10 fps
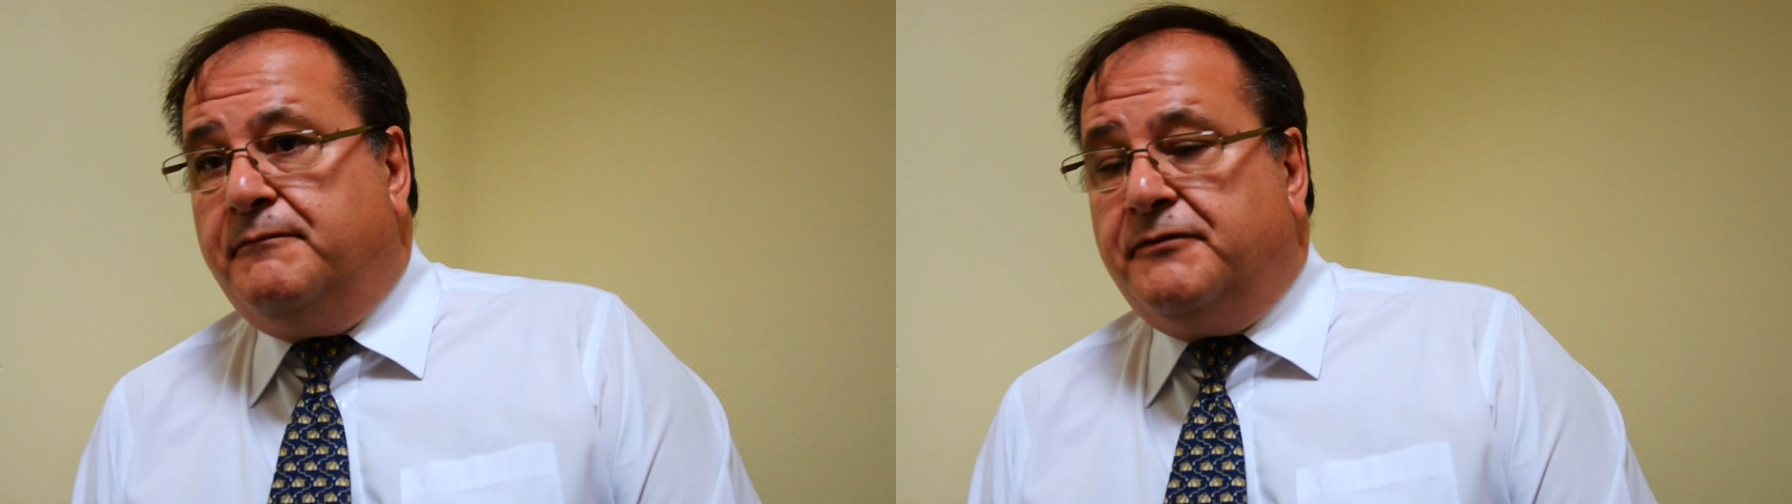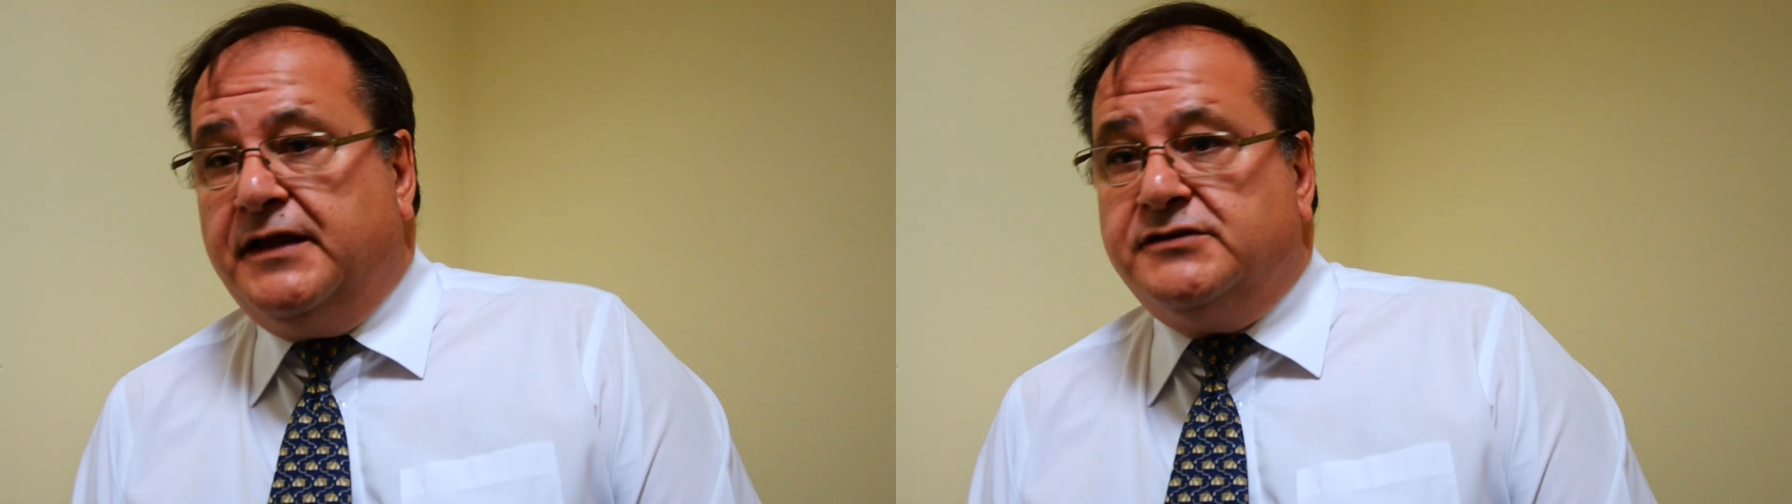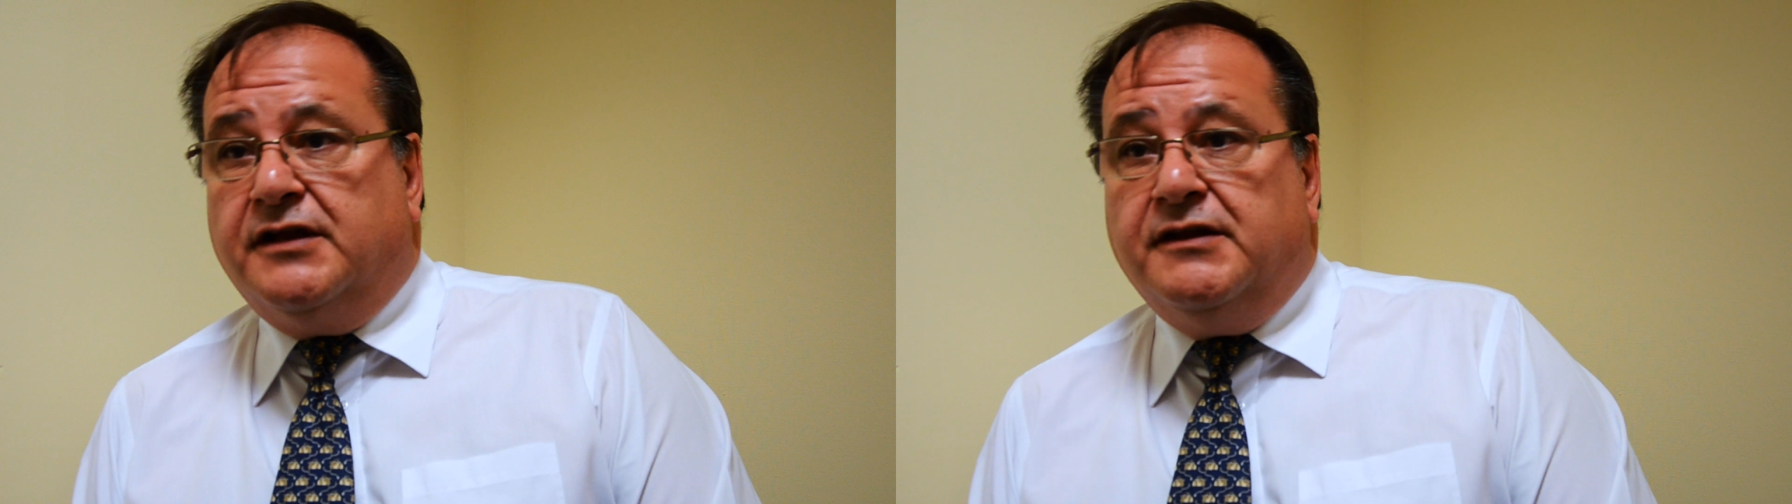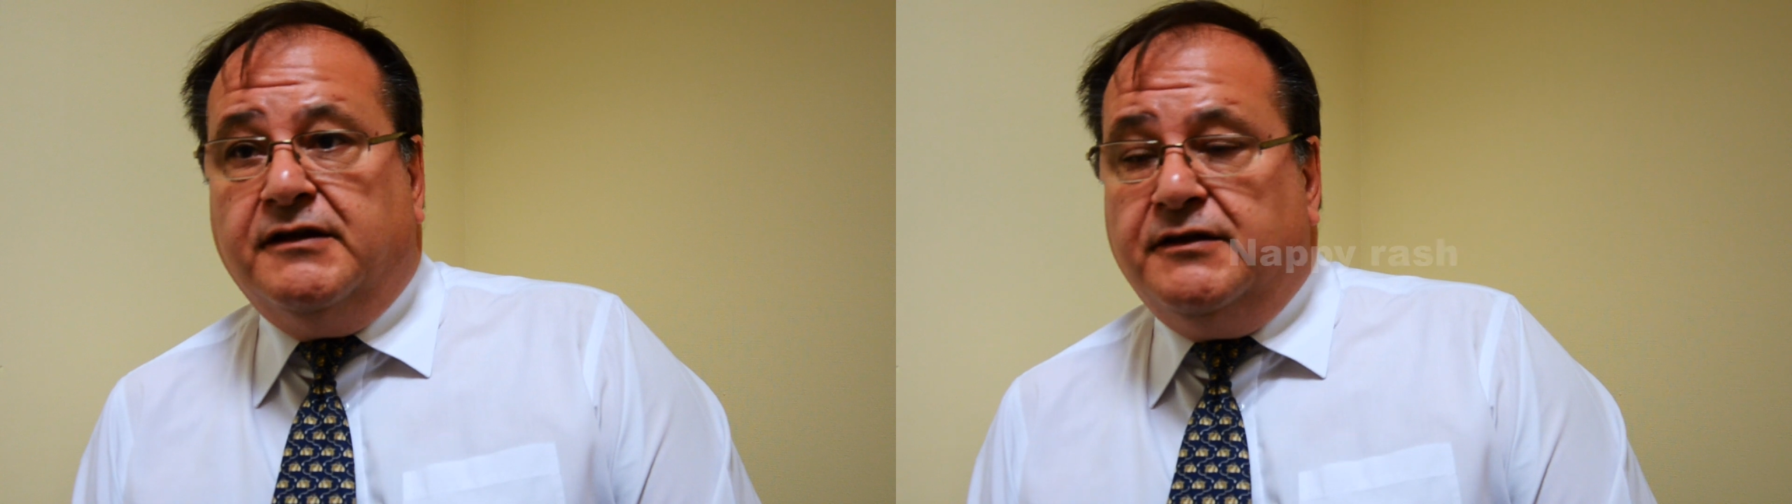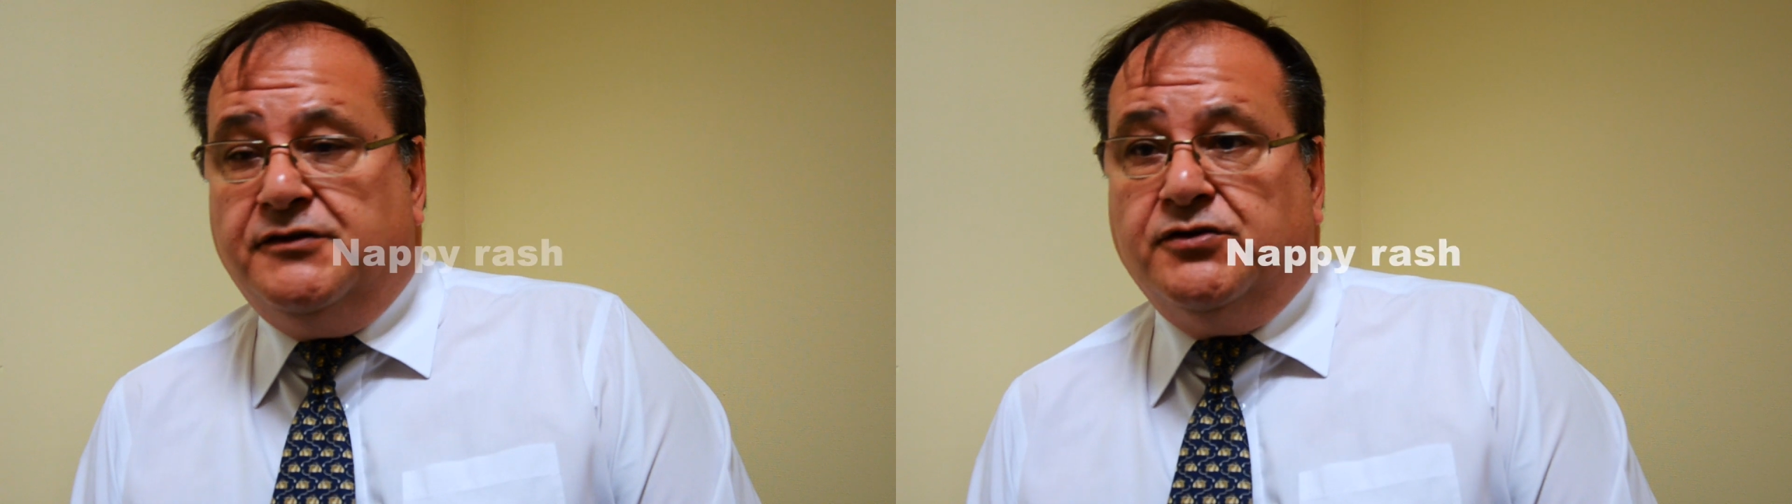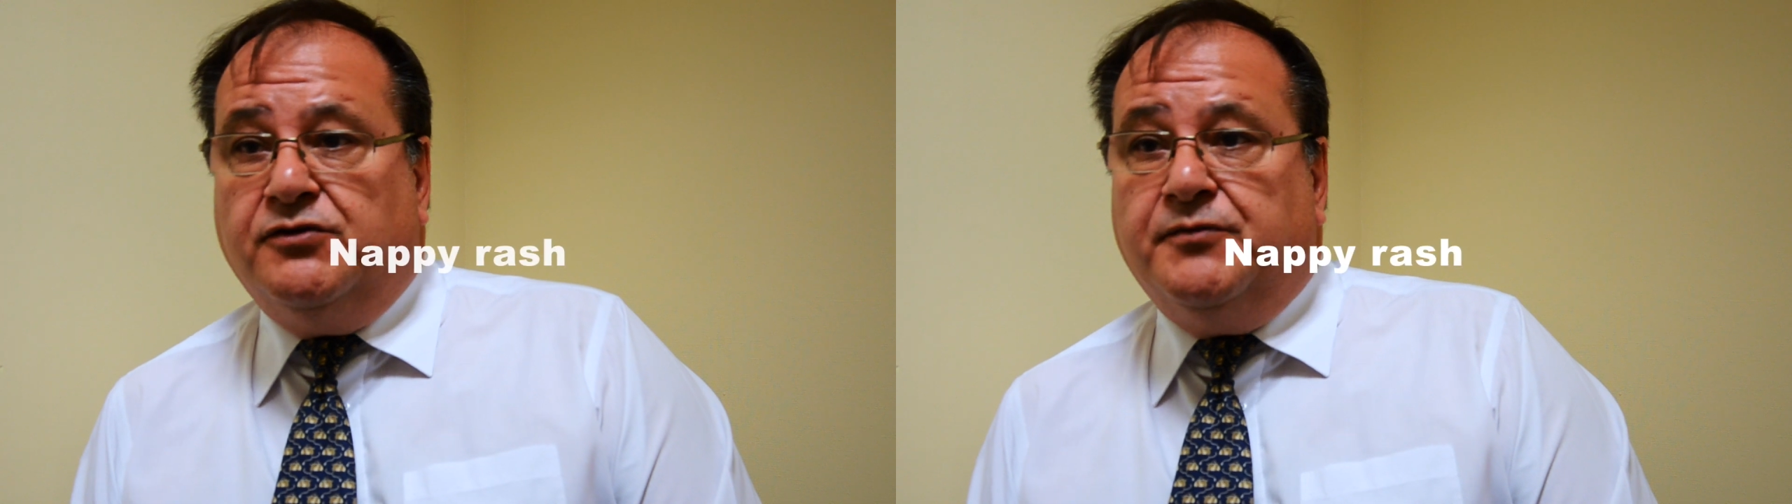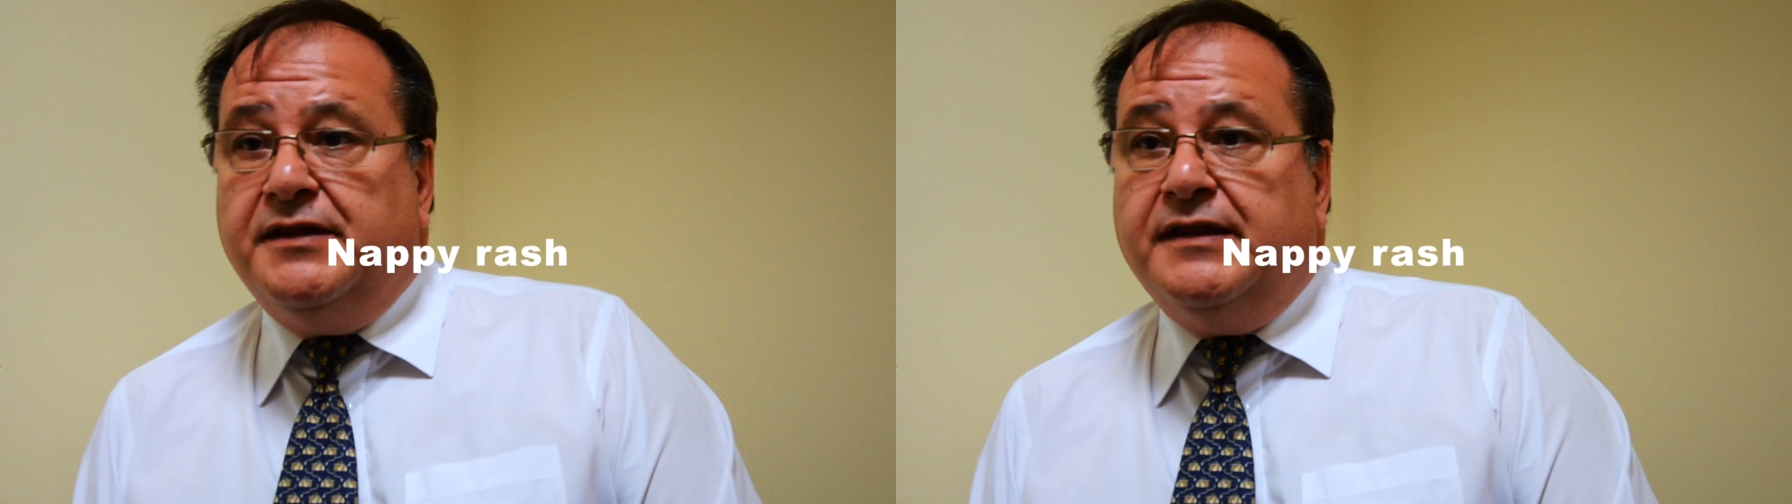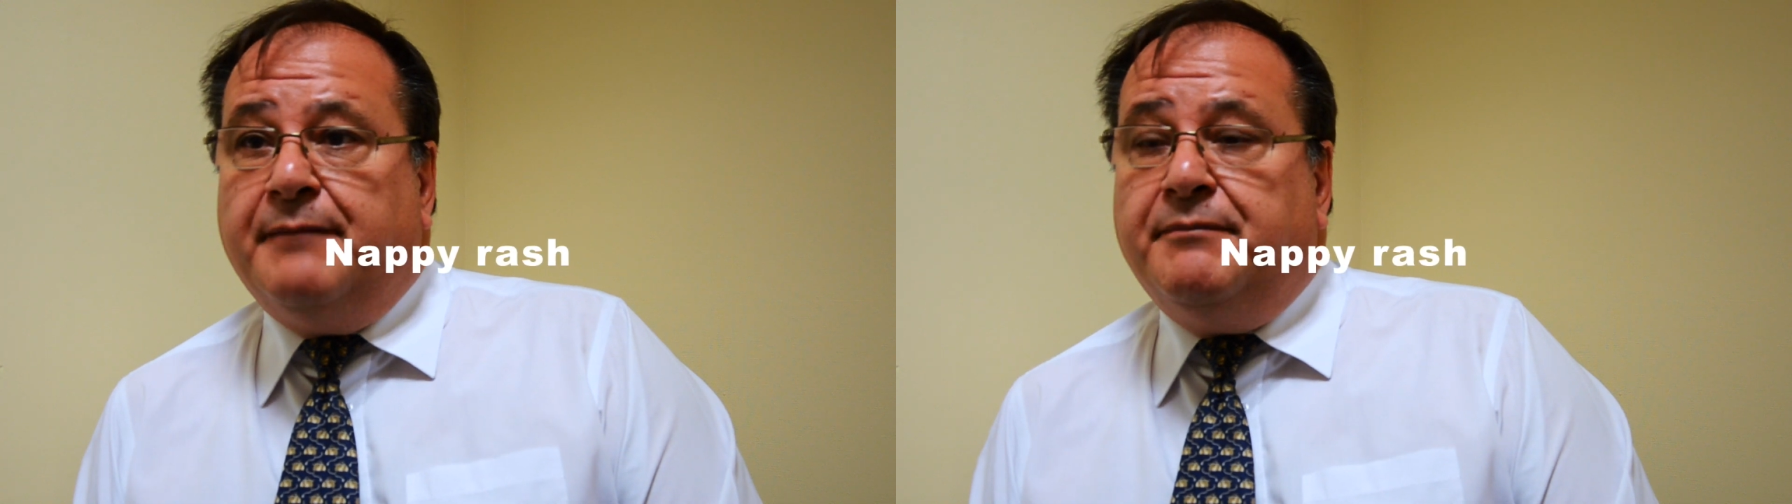things like children
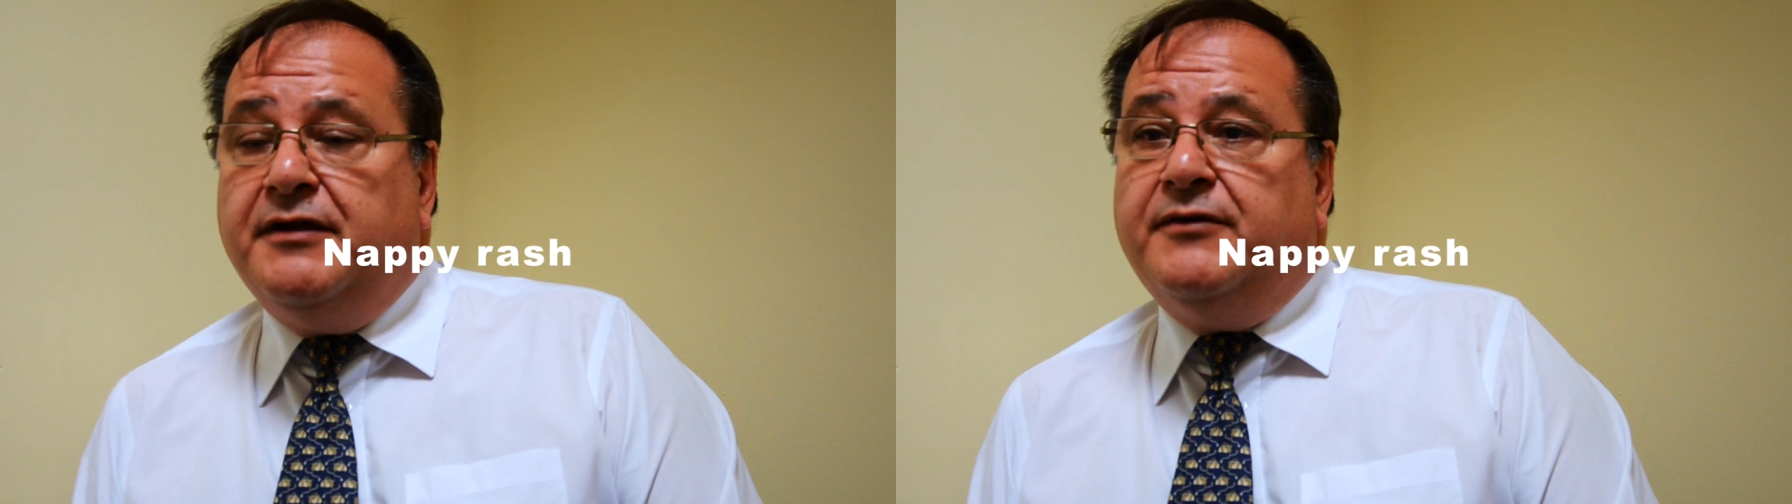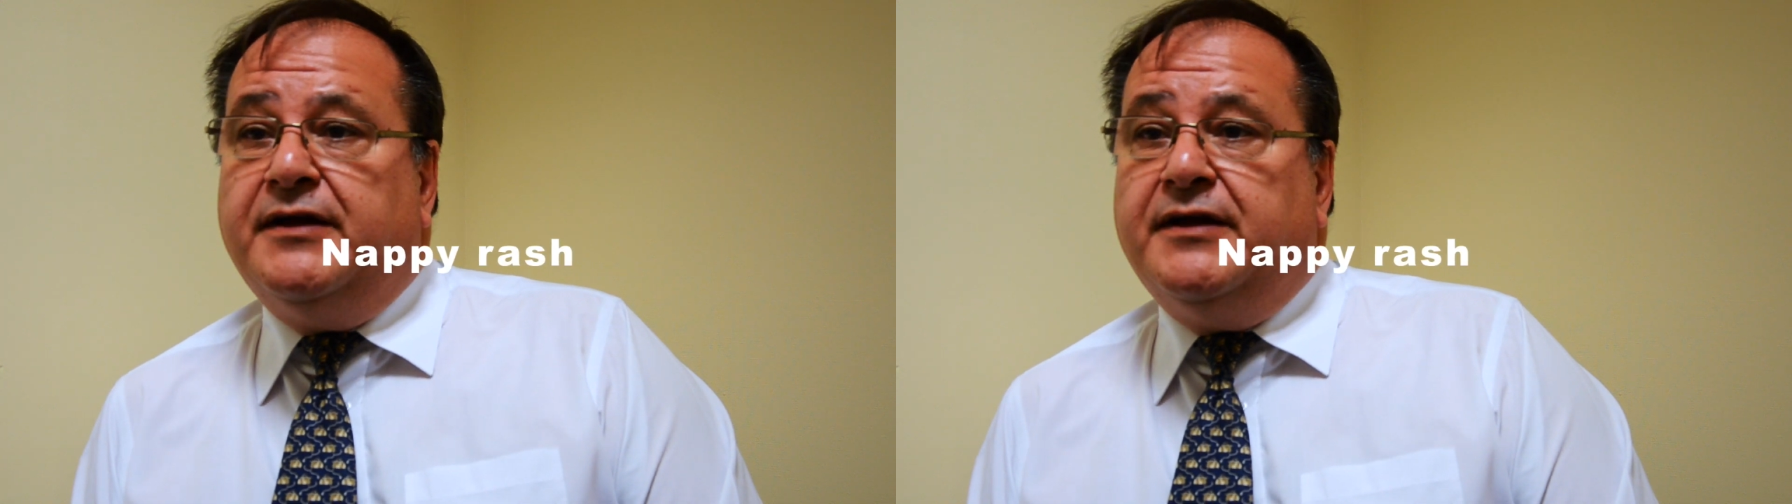with nappy